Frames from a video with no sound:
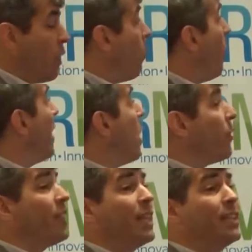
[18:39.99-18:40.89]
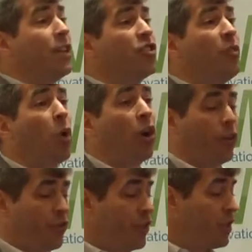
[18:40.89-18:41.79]
We know that the attention of
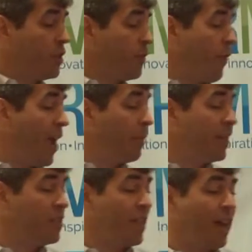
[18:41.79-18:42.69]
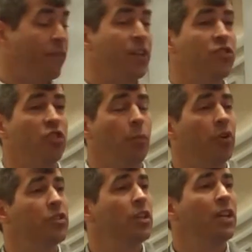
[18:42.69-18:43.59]
marketers is as fragmented as that of
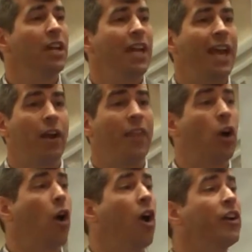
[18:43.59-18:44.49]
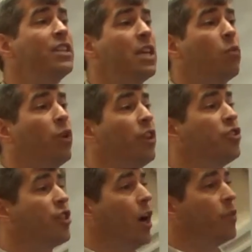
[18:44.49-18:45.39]
consumers. And I think our R&D really
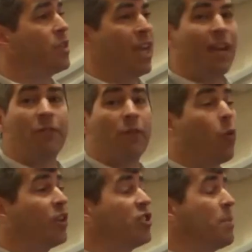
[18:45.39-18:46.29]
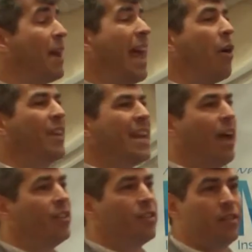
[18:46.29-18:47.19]
shows, and if you have questions about how the
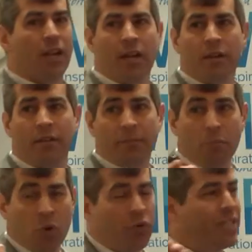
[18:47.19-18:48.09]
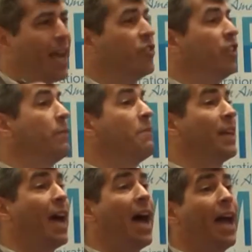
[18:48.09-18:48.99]
analysis is done, Mu is actually the
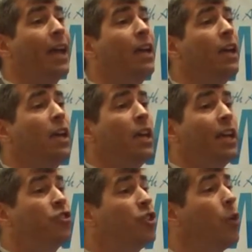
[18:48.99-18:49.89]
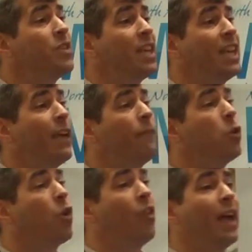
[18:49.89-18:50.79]
guy, it shows that if
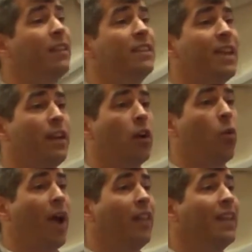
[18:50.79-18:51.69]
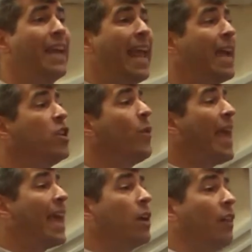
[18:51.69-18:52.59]
you collect the data correctly and you
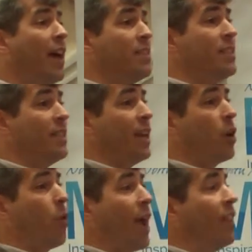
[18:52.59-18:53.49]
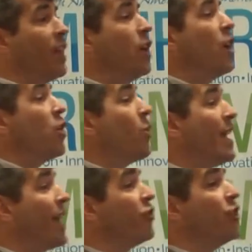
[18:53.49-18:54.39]
analyze the data correctly, you can
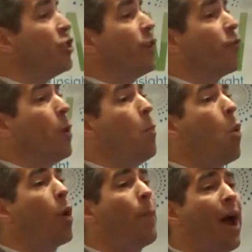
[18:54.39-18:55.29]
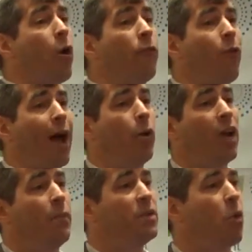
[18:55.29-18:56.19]
actually deliver a more powerful outcome to